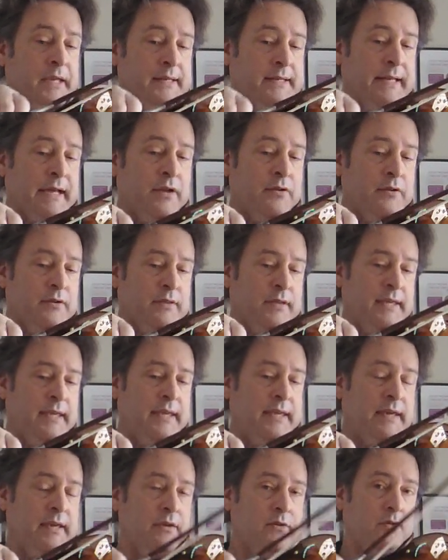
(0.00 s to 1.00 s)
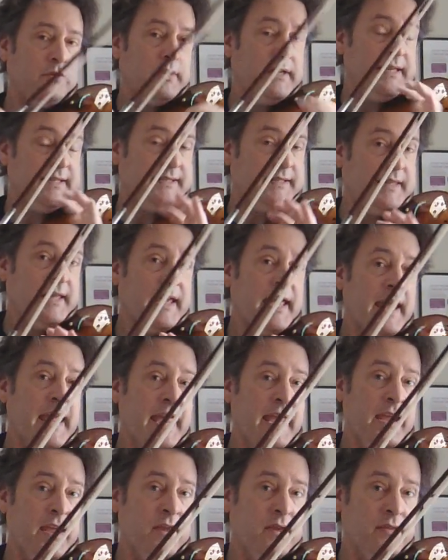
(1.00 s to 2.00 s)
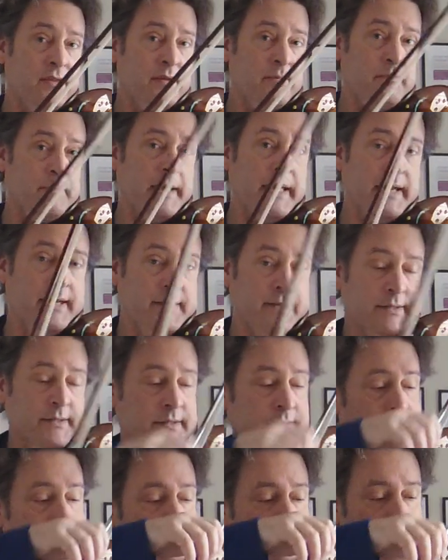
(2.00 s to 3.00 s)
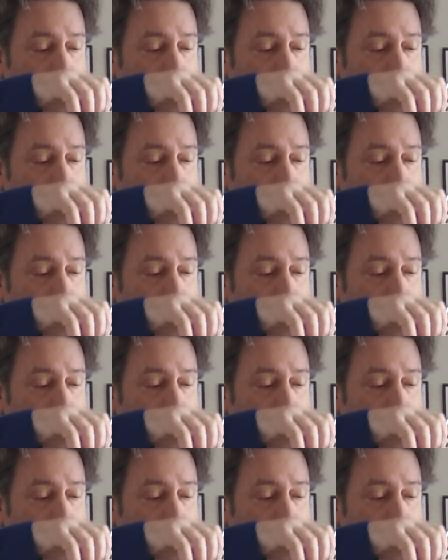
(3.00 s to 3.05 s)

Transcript: Down at the heel, it's the hair that bends